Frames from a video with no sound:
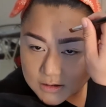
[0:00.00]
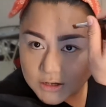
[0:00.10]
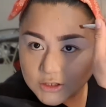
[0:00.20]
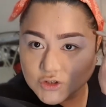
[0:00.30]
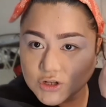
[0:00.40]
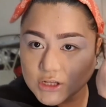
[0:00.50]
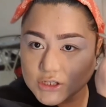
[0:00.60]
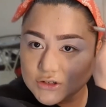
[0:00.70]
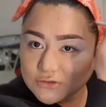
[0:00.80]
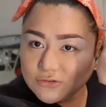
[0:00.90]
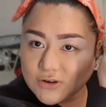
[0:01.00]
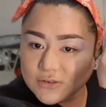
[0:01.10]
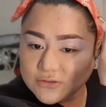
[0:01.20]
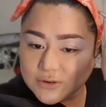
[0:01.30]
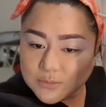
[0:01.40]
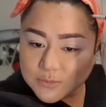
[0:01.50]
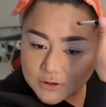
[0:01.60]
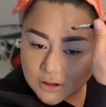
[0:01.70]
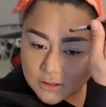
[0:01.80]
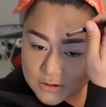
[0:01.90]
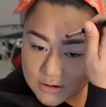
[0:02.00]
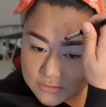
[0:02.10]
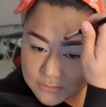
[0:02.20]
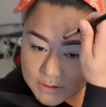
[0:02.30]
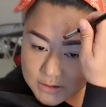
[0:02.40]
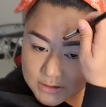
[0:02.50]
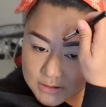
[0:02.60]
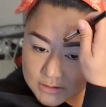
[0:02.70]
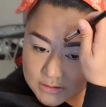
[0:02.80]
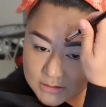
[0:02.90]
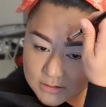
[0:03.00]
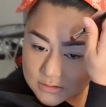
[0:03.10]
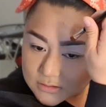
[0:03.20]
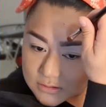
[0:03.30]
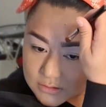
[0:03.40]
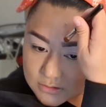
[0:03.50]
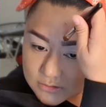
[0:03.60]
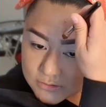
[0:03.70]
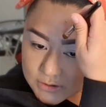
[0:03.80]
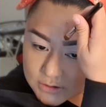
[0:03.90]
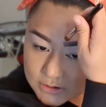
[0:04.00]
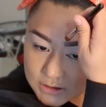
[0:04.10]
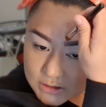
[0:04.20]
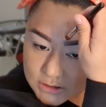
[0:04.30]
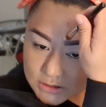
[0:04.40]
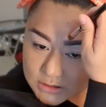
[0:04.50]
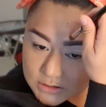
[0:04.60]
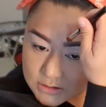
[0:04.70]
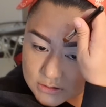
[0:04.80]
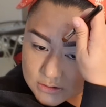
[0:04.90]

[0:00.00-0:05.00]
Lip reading: it's not too far from the color of my foundation.